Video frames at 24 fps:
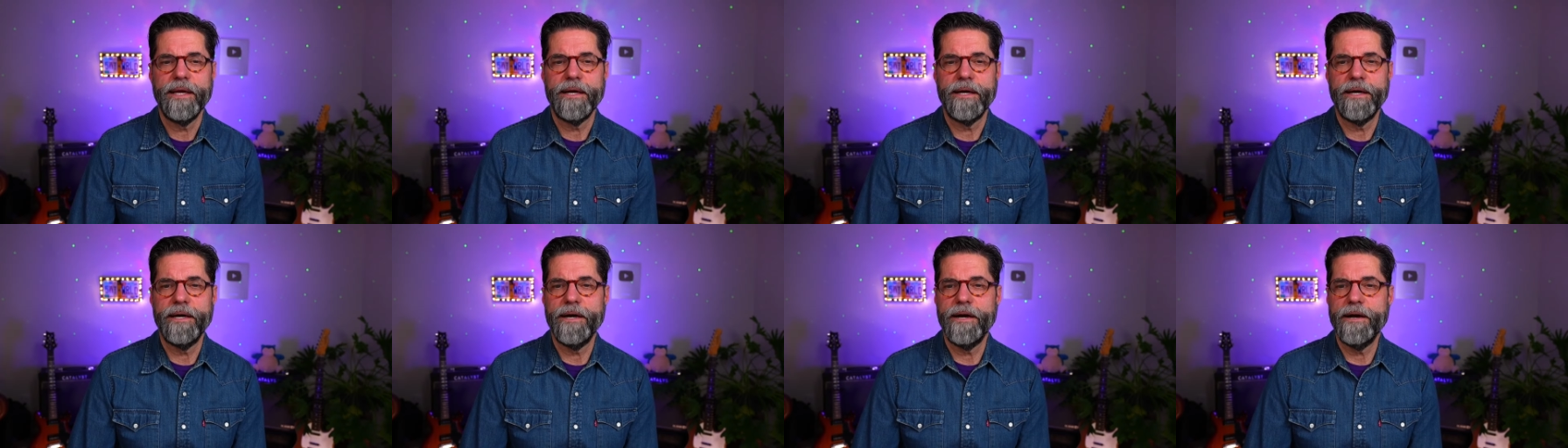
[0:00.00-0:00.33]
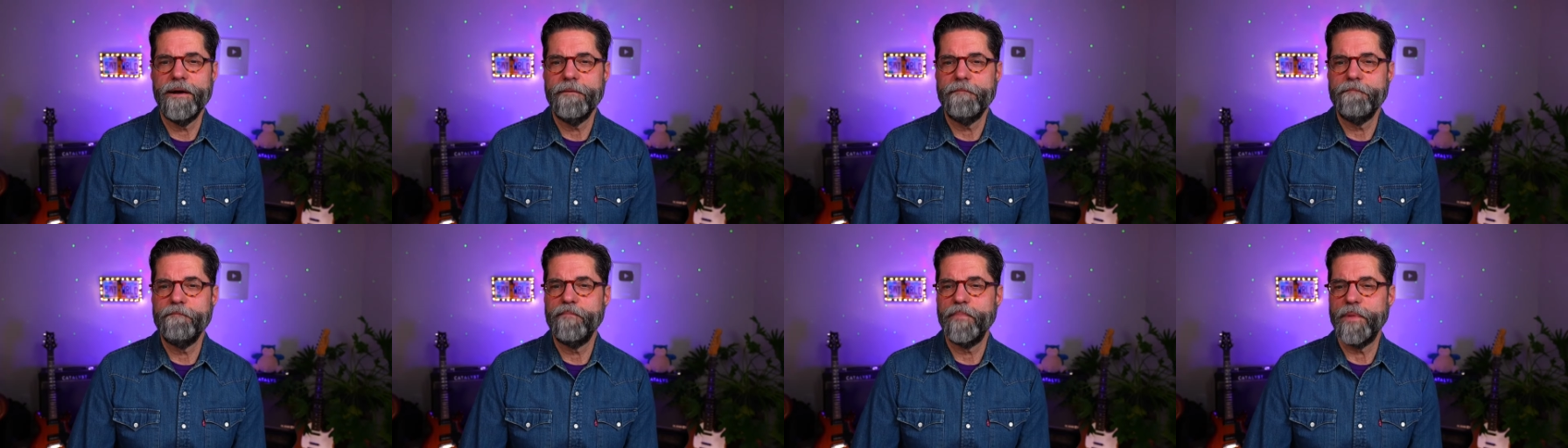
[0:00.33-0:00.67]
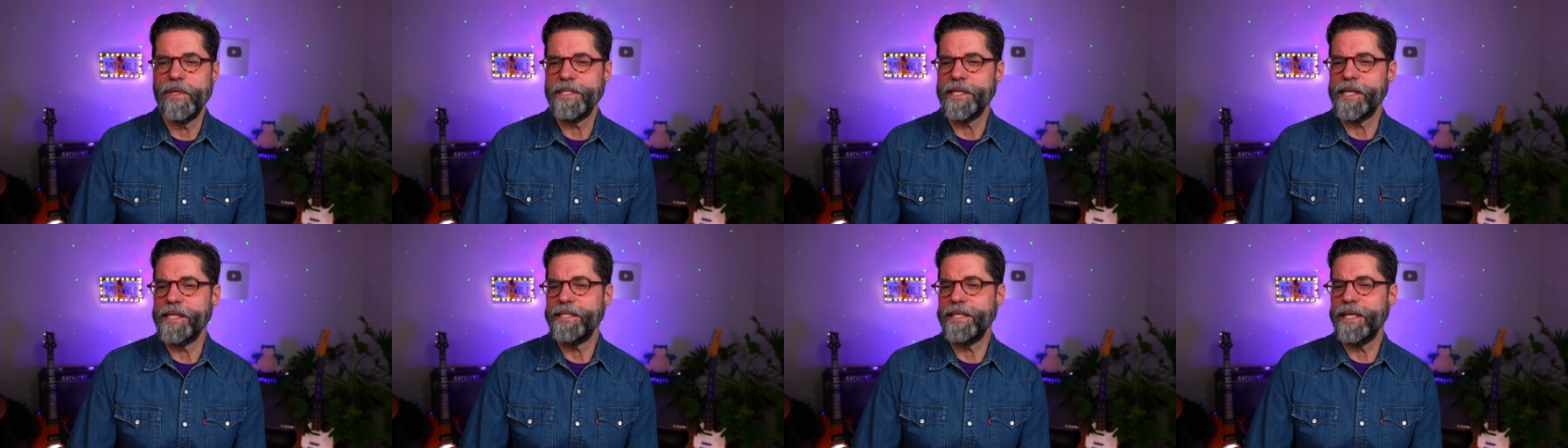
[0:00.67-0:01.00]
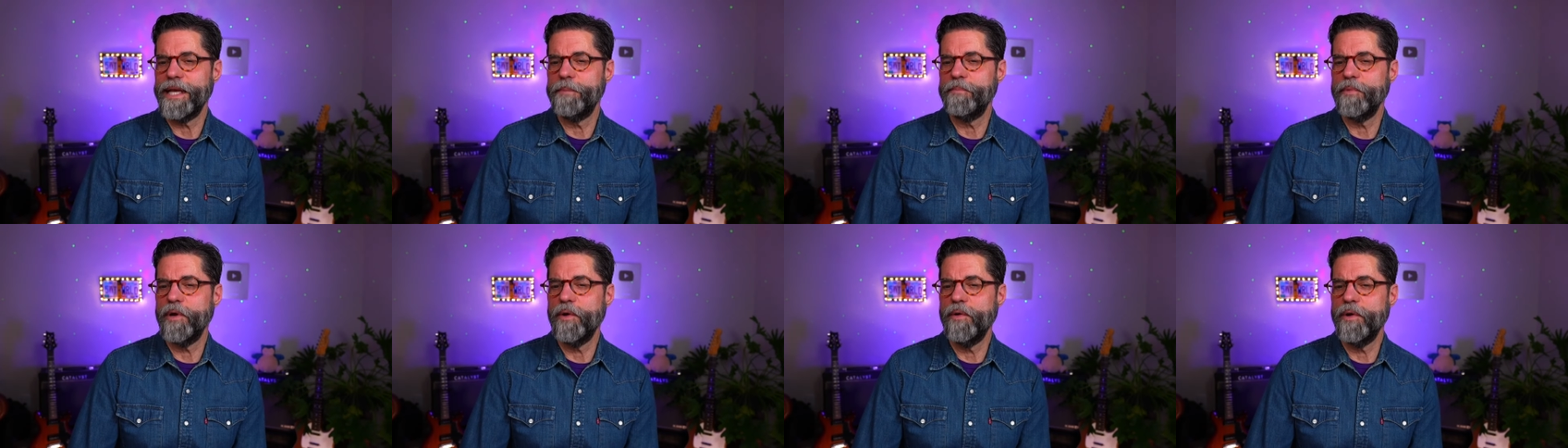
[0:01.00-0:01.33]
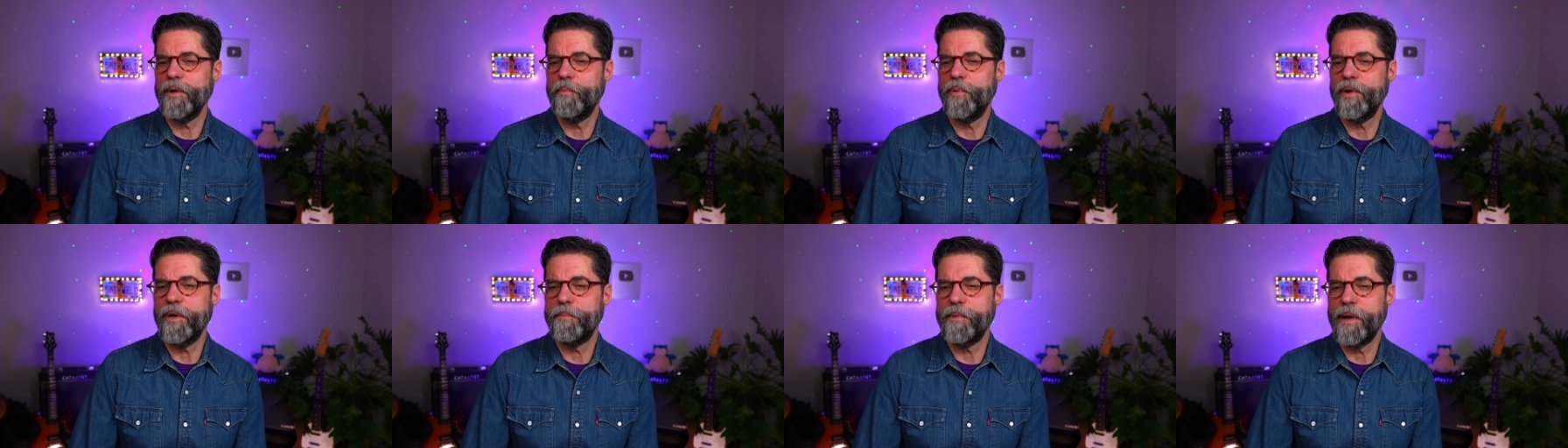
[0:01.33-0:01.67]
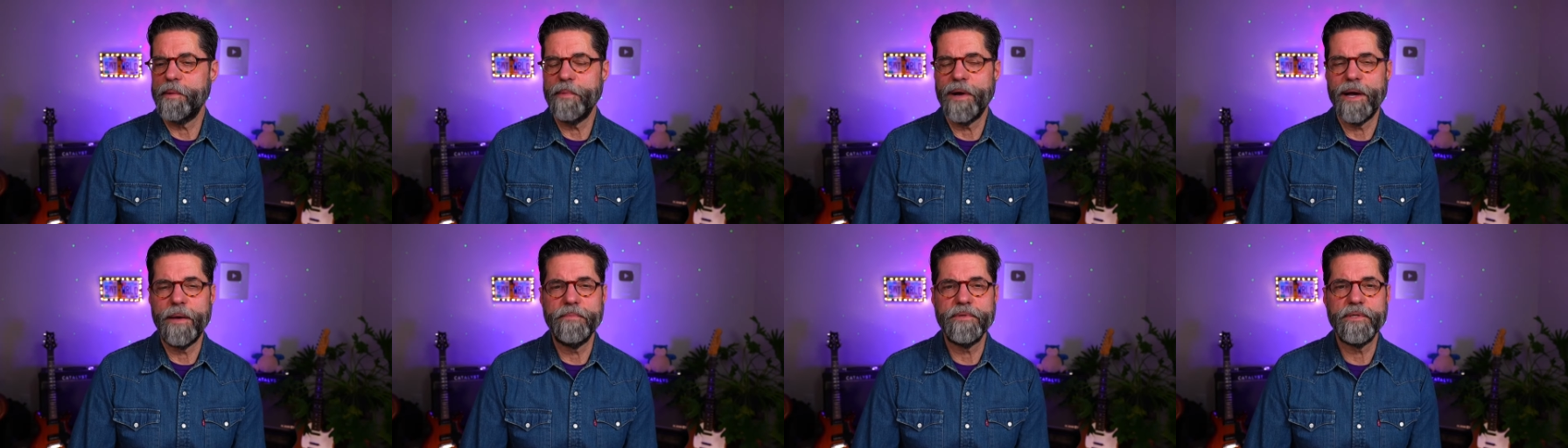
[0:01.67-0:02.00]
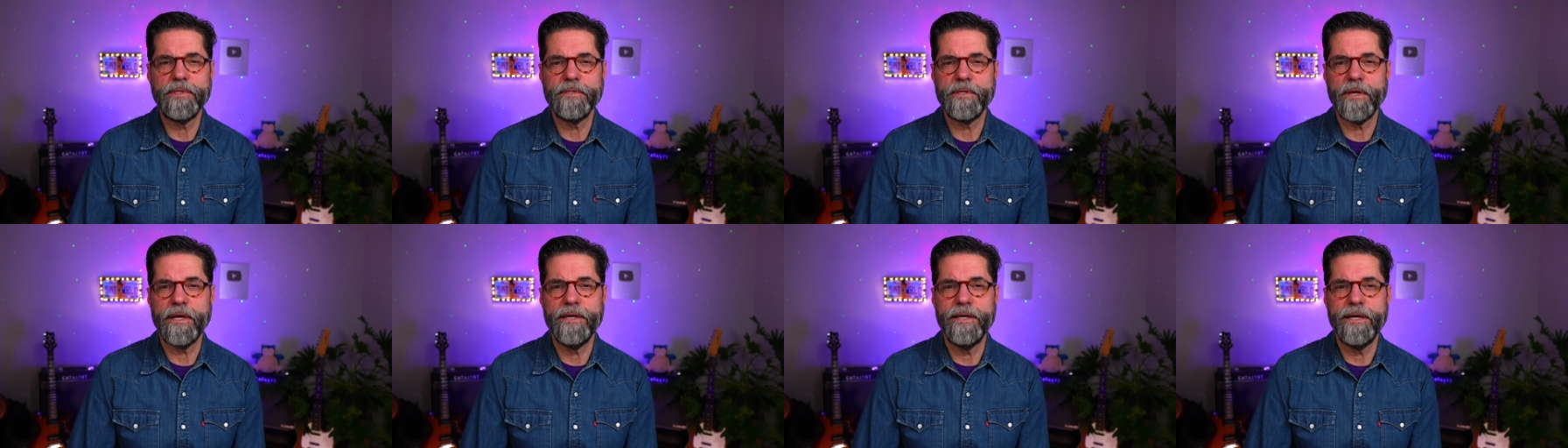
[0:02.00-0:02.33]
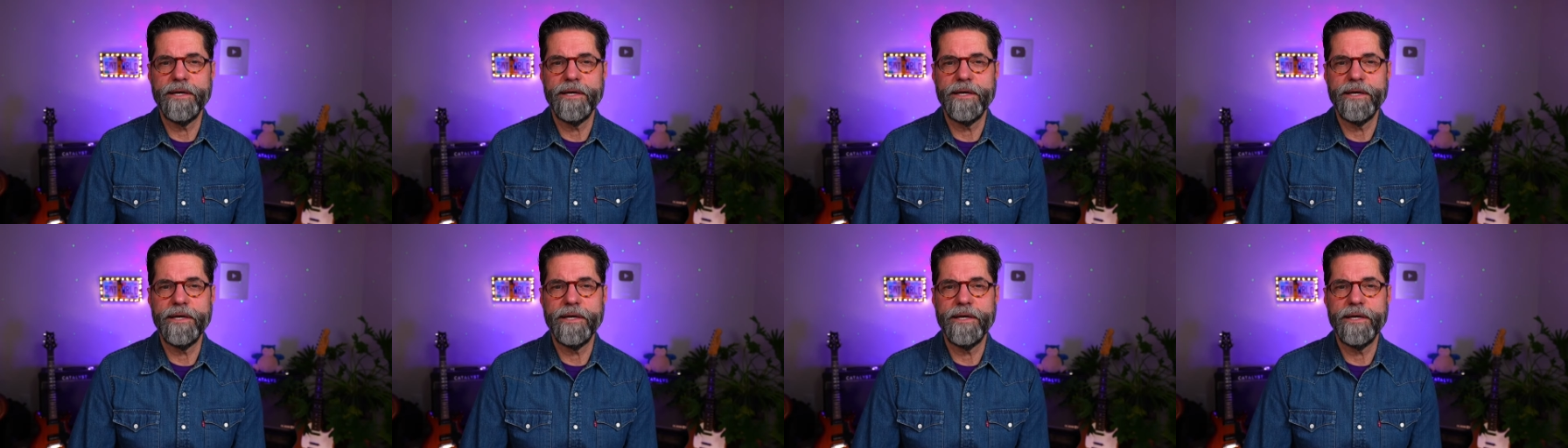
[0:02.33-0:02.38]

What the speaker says: As I said, I'm going to put up my mom's